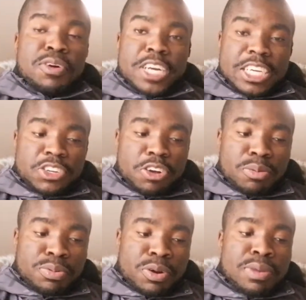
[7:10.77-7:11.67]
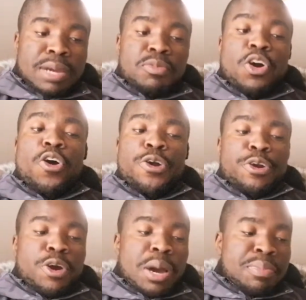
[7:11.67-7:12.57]
potential problem, or
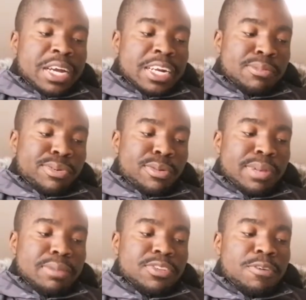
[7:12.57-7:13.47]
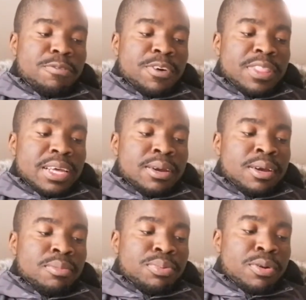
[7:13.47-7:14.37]
no apparent problem? So for
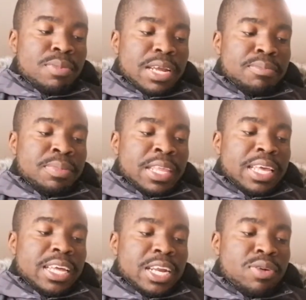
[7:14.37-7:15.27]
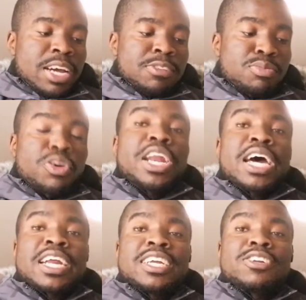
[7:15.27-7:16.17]
the problem, he requires
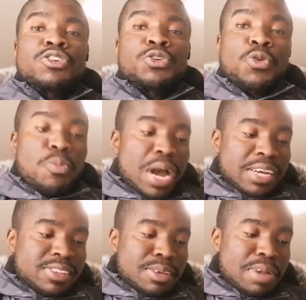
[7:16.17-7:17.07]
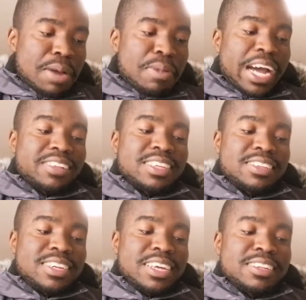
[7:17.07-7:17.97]
moderate to maximum
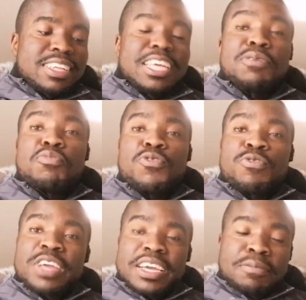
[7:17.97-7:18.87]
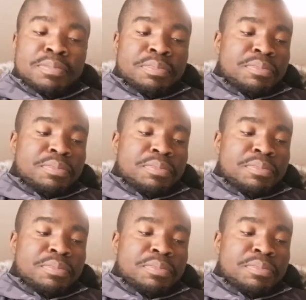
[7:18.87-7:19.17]
assistance in moving.